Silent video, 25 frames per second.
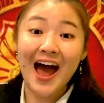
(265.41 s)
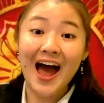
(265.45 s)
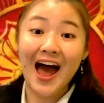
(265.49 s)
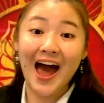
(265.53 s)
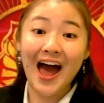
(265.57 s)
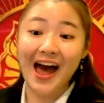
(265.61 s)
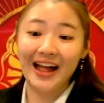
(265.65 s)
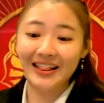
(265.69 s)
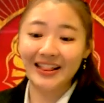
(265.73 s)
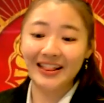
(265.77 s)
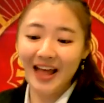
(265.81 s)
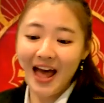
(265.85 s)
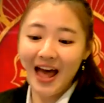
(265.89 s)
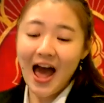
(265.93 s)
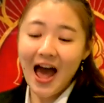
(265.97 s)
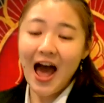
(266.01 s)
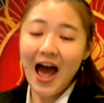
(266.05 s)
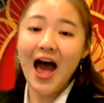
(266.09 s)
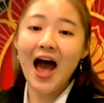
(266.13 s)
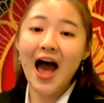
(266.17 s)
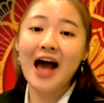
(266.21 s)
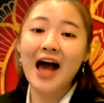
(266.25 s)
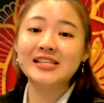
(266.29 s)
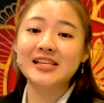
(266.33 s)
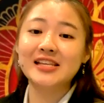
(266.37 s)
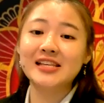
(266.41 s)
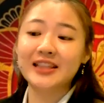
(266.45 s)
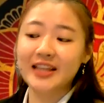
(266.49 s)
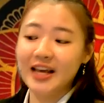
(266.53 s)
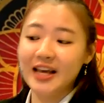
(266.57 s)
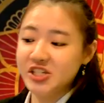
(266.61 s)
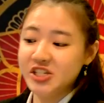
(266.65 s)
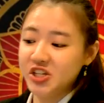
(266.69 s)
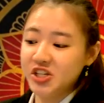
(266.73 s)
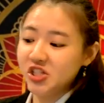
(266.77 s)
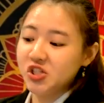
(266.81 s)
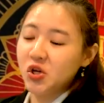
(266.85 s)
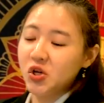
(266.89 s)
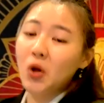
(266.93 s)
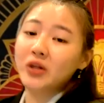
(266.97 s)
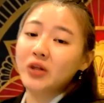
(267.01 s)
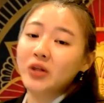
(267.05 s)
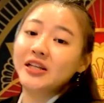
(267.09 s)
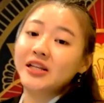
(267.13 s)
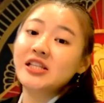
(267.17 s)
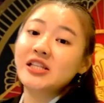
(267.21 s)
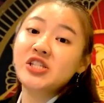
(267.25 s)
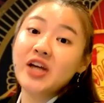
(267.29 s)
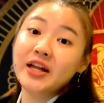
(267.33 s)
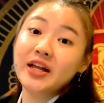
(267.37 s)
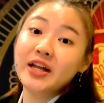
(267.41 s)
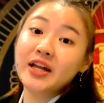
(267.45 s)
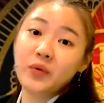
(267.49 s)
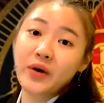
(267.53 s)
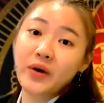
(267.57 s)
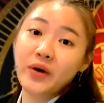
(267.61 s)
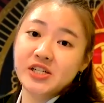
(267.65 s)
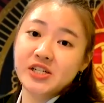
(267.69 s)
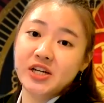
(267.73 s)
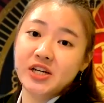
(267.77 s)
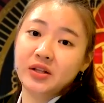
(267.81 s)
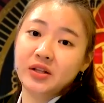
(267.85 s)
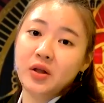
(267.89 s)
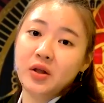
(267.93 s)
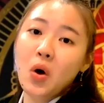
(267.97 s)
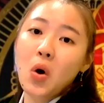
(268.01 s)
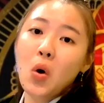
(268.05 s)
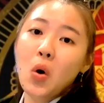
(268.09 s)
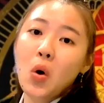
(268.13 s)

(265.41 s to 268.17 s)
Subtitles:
And as a nation's golden generation,